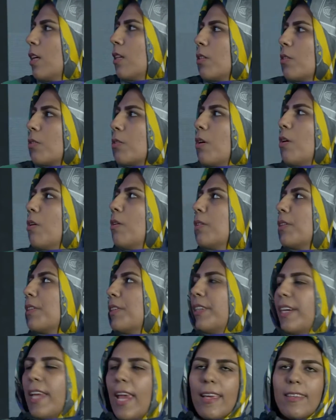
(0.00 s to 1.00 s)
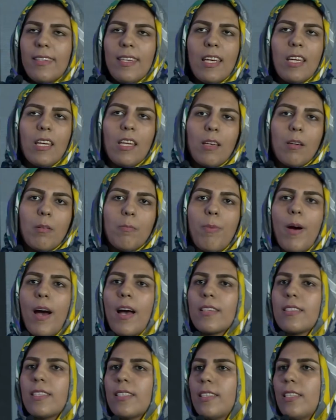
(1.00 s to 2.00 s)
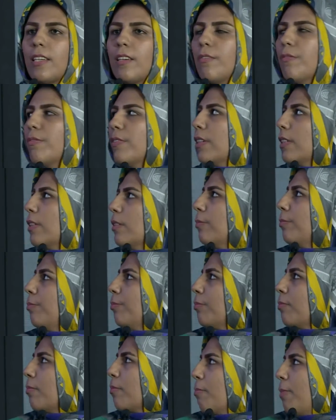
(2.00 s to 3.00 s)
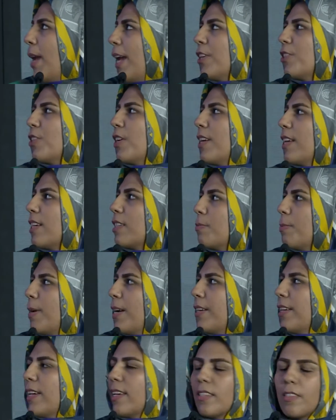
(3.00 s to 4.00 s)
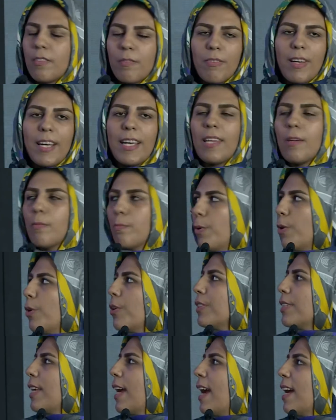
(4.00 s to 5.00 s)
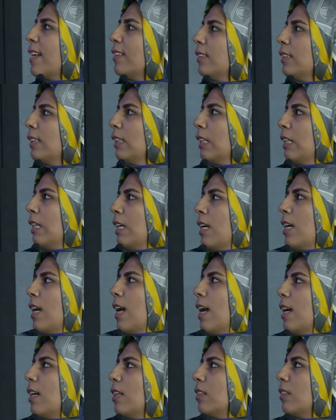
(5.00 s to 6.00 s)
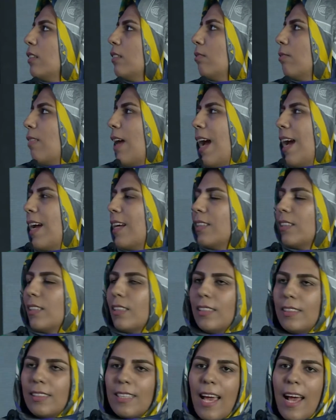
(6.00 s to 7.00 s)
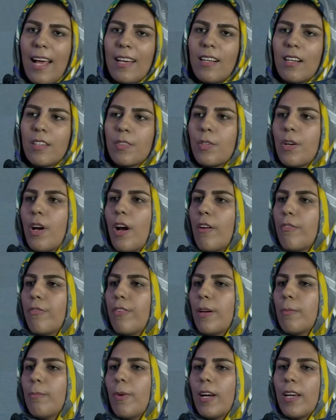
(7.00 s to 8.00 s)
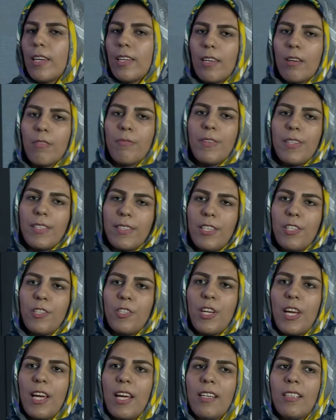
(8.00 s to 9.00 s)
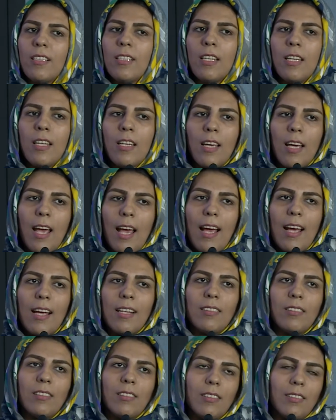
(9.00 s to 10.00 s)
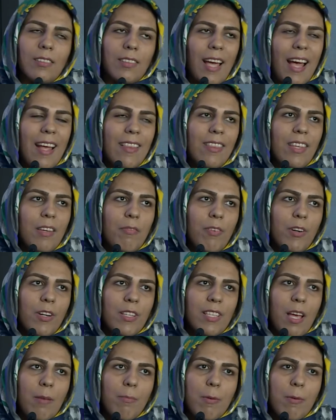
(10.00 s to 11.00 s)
So creating a positive patient experience is very important, and it can also offered by a physician and at the, for example,